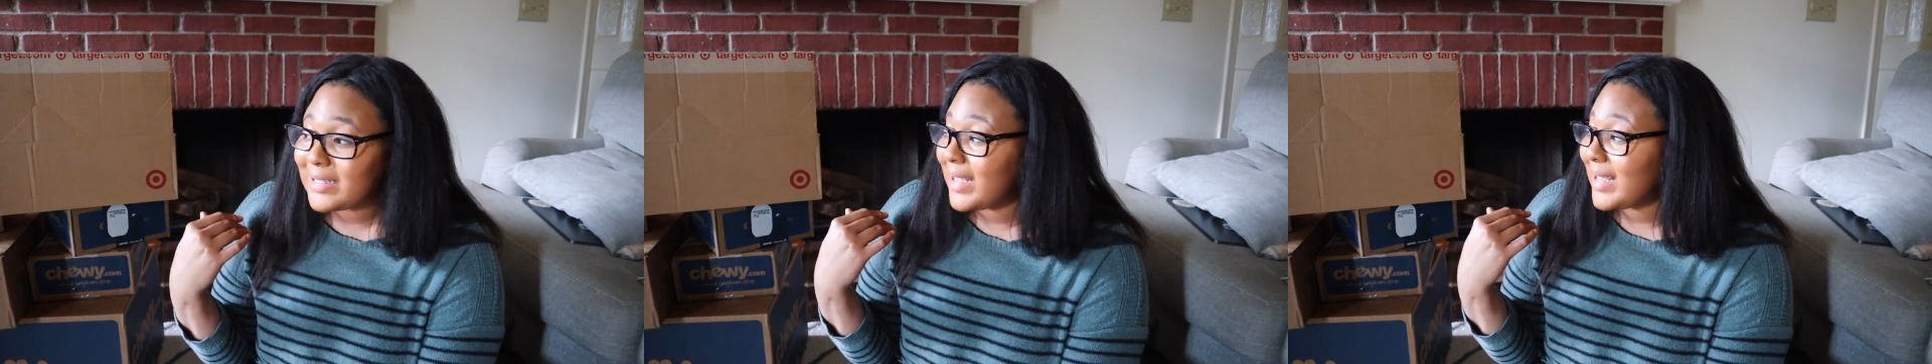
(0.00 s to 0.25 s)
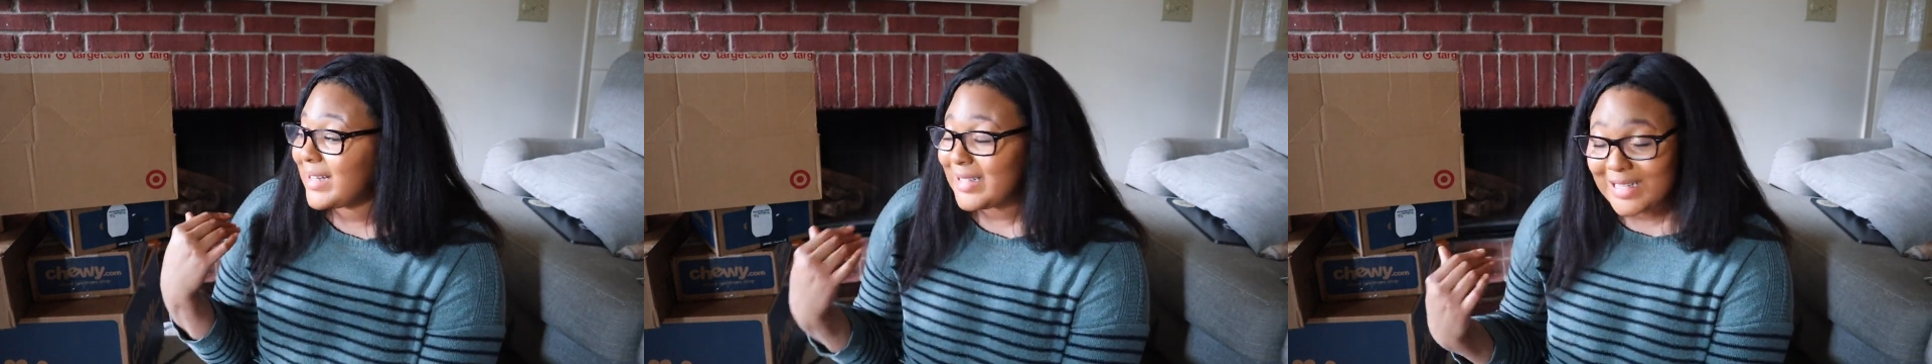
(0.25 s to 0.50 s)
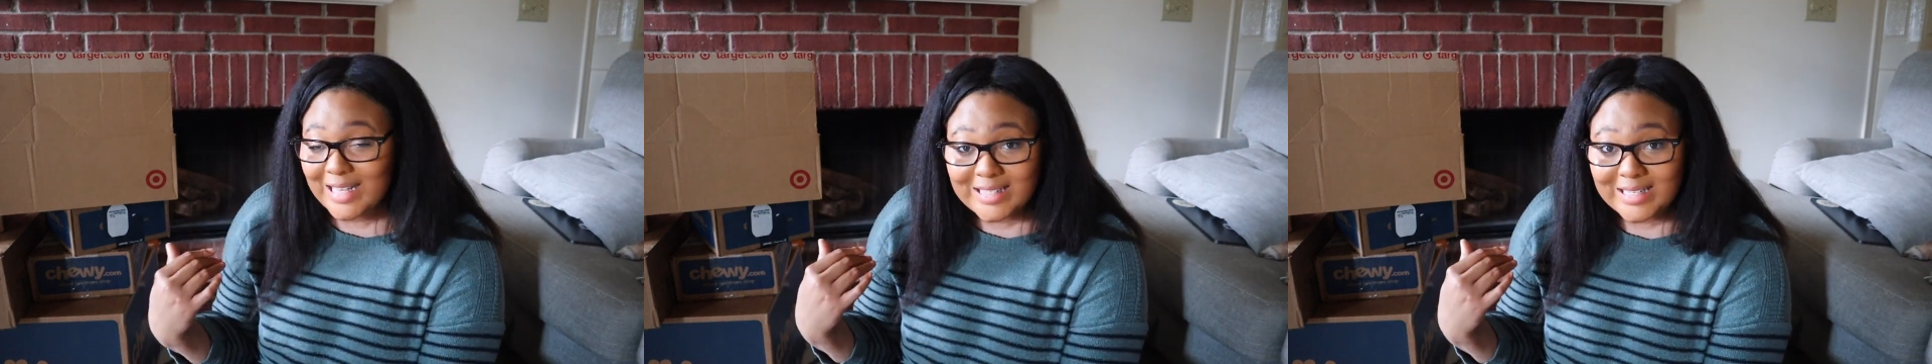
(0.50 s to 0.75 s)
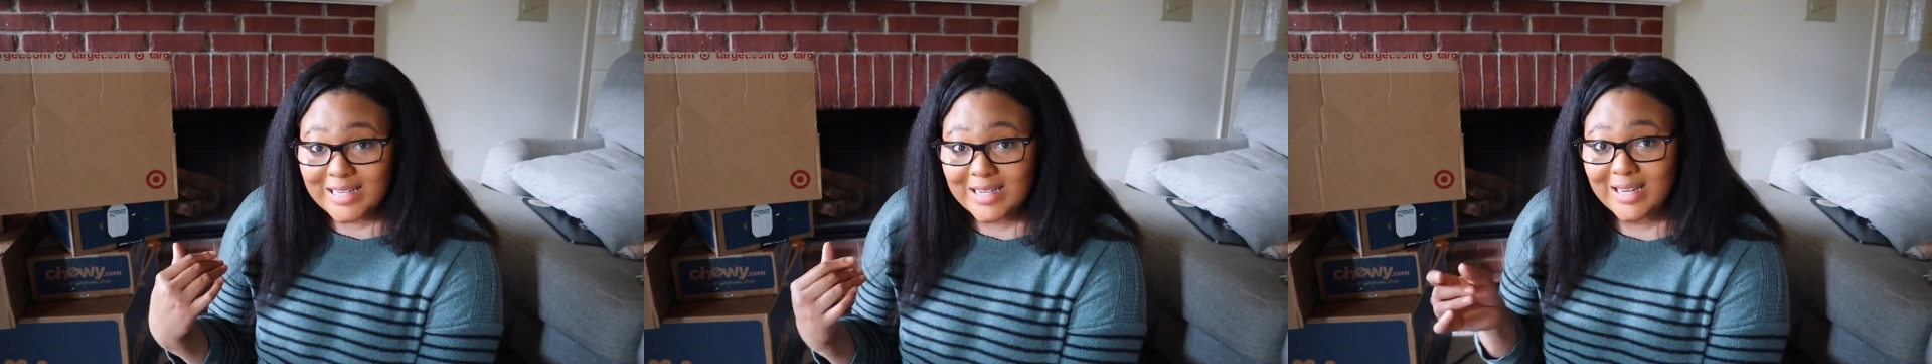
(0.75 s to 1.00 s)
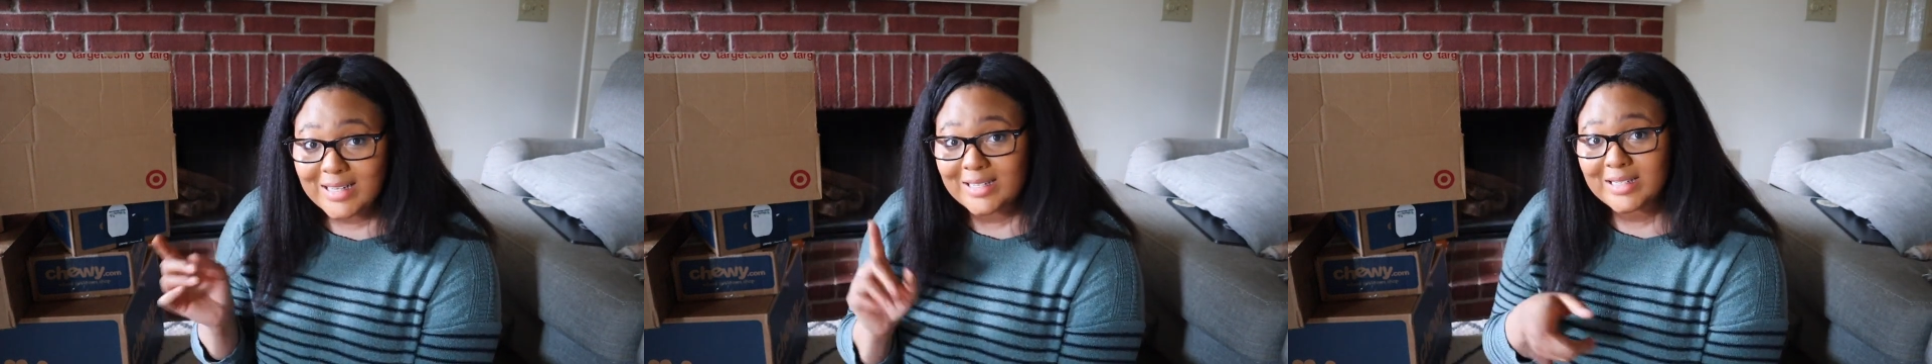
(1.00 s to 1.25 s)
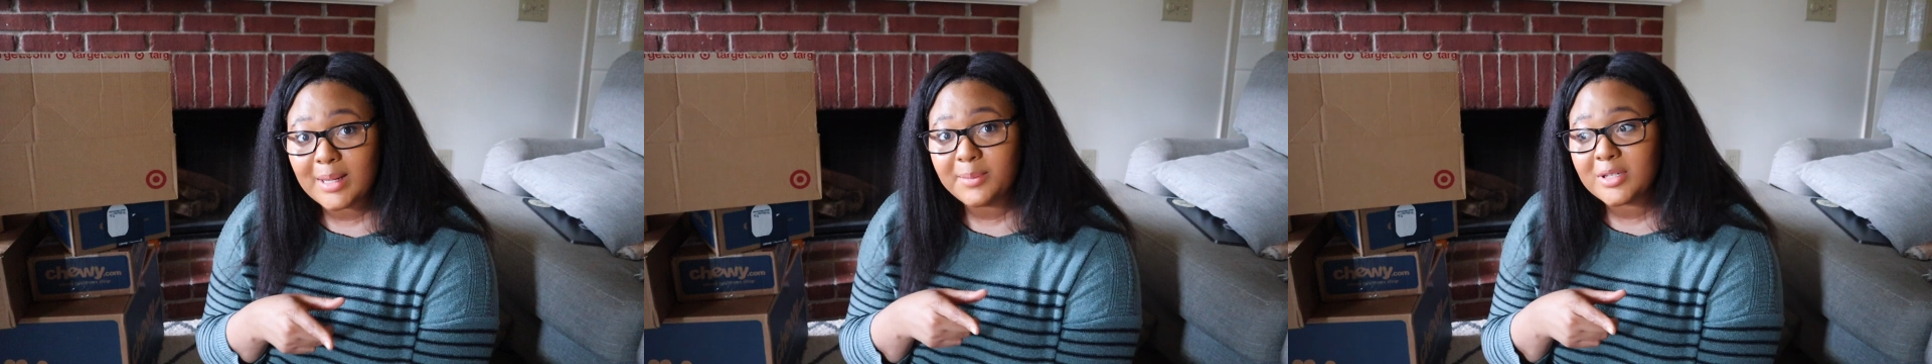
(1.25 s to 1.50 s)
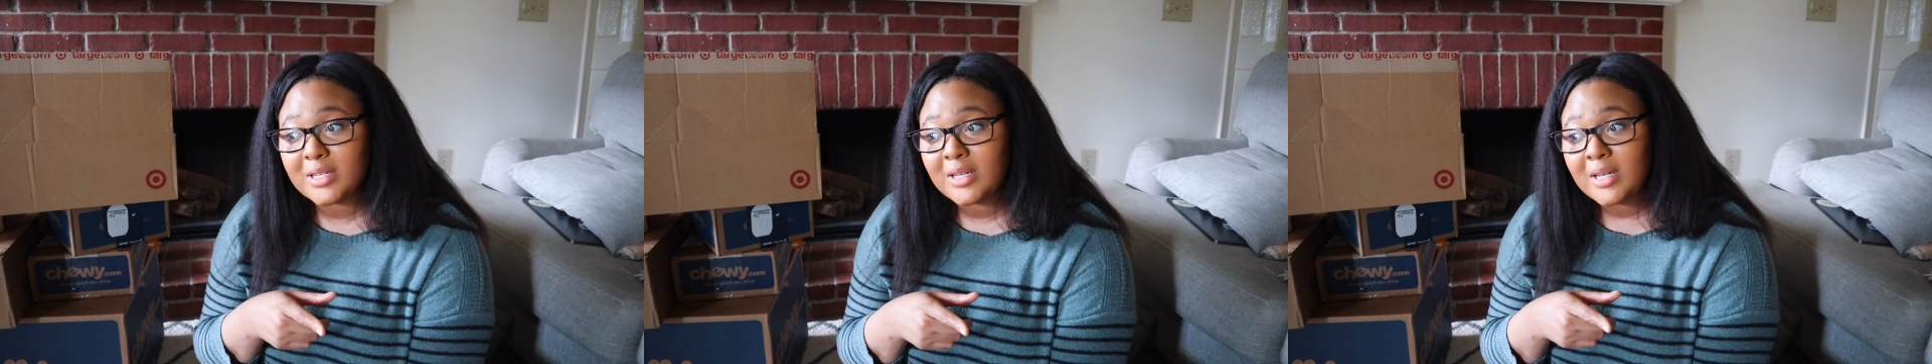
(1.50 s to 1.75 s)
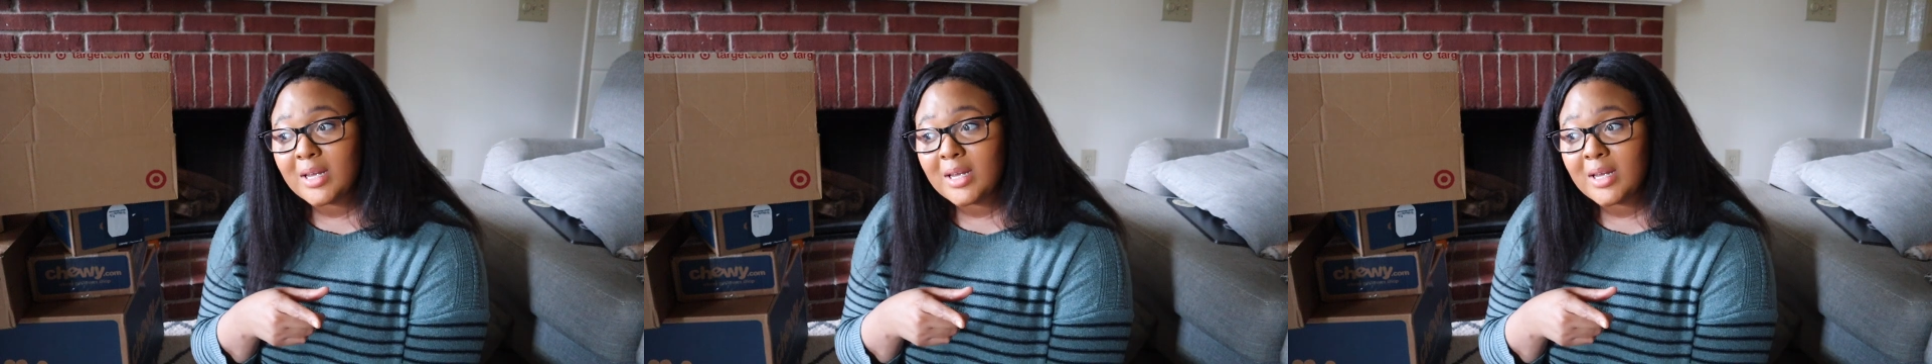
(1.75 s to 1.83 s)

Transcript: a necessity except